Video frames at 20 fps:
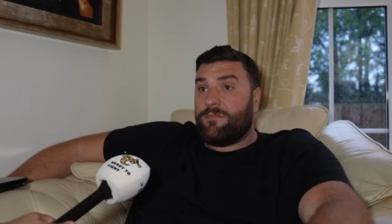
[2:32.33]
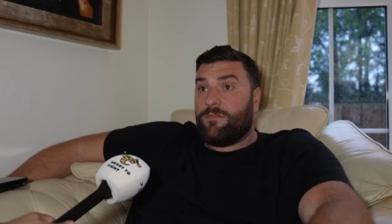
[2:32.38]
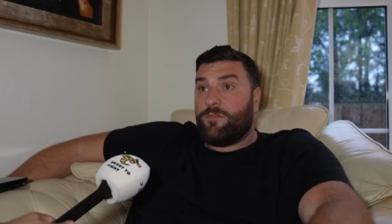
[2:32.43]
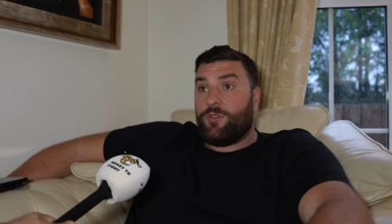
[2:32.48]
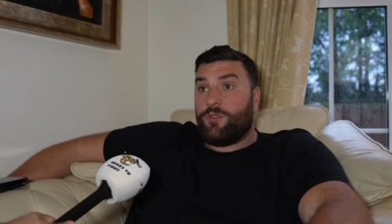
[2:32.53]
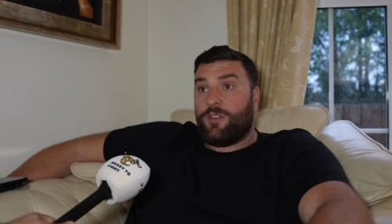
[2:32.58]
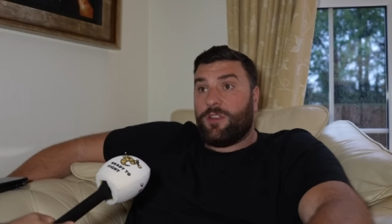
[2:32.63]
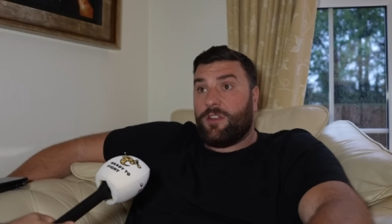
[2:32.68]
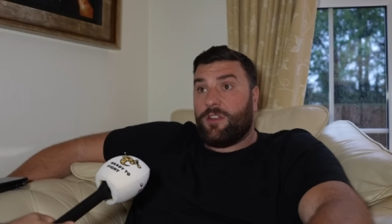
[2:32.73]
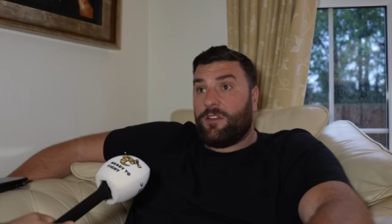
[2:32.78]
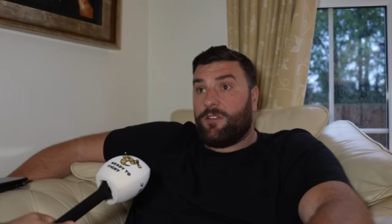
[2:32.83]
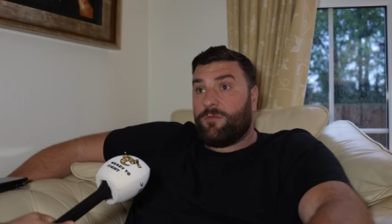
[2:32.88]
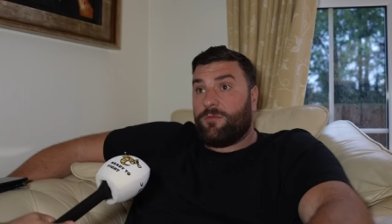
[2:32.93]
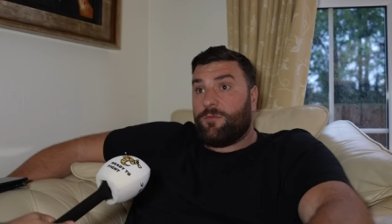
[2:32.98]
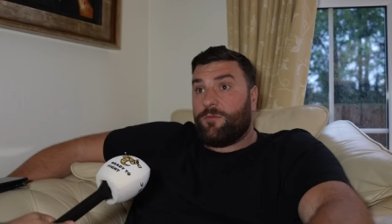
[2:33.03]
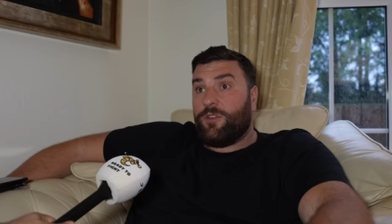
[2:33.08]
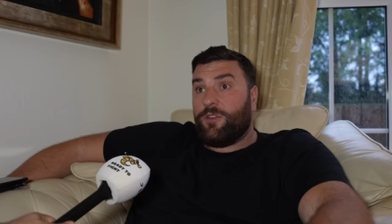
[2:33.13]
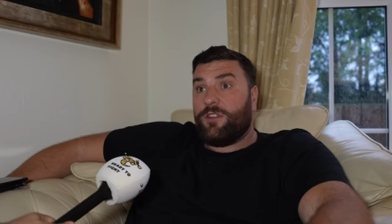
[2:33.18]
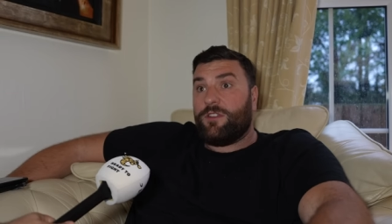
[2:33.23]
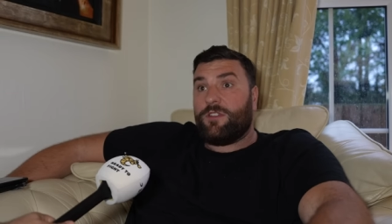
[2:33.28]
with a
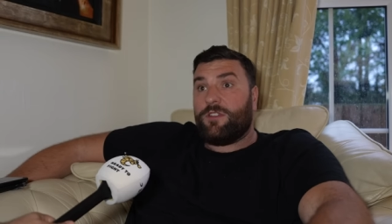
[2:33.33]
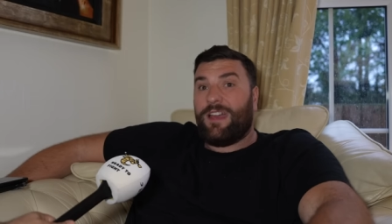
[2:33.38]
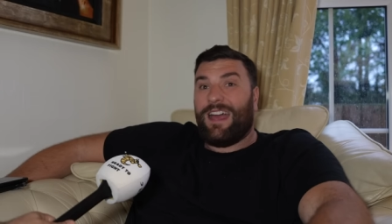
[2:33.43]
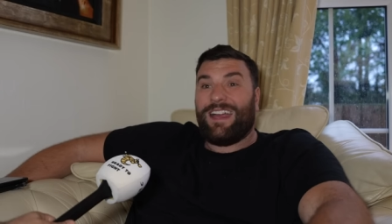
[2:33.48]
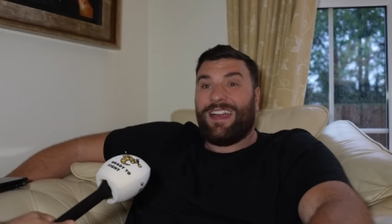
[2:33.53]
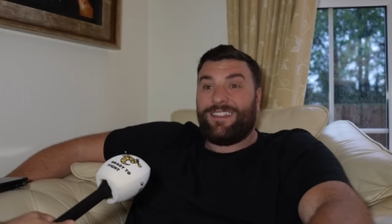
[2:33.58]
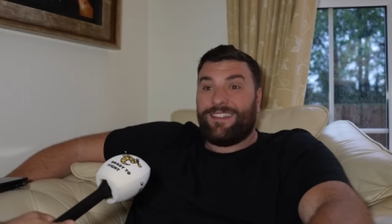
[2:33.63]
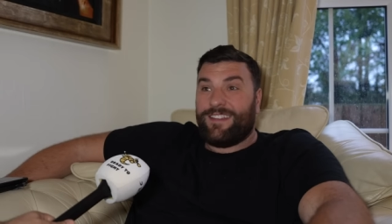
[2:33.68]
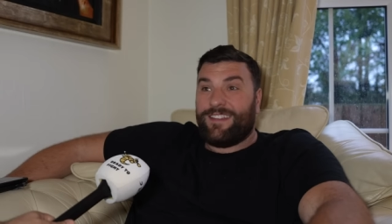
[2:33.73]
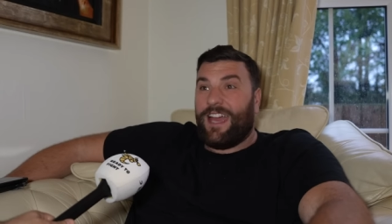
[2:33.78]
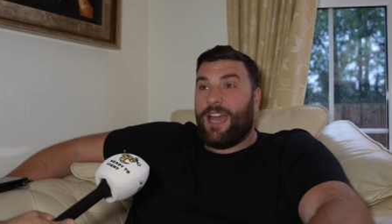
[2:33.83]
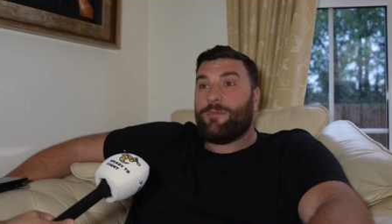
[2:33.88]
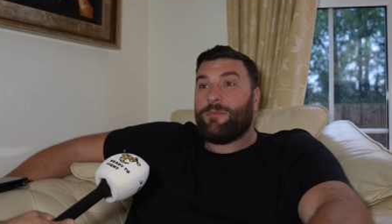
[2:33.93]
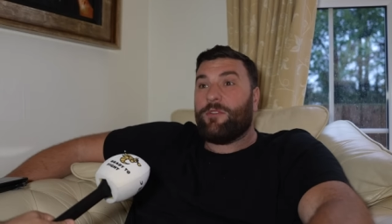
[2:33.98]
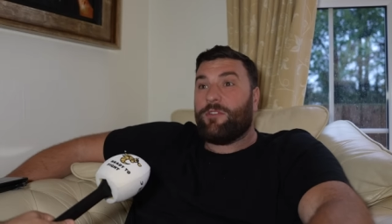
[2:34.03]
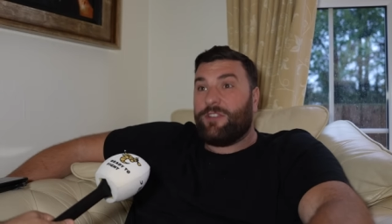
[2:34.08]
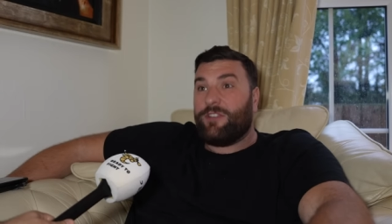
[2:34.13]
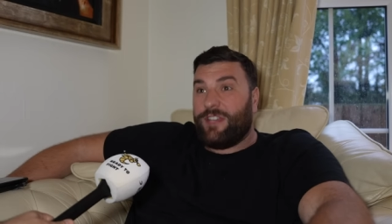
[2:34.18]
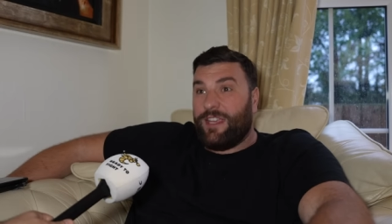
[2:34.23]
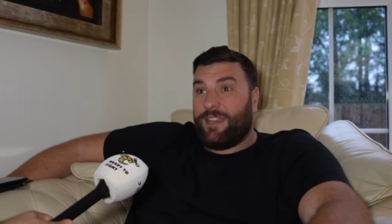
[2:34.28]
with at the time
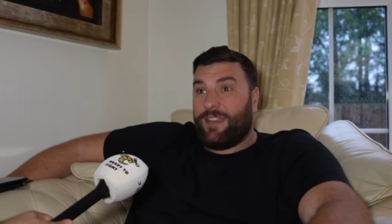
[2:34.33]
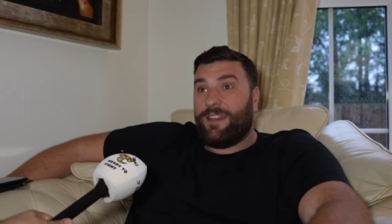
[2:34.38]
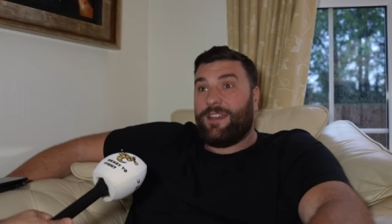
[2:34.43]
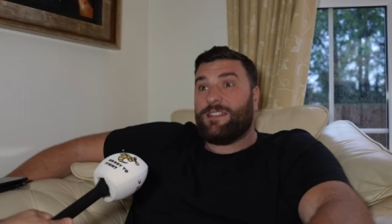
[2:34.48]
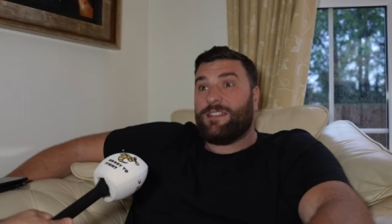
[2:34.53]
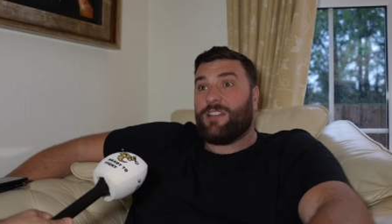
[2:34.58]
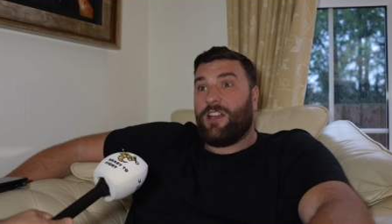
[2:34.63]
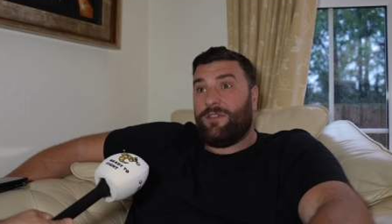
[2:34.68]
a ridiculous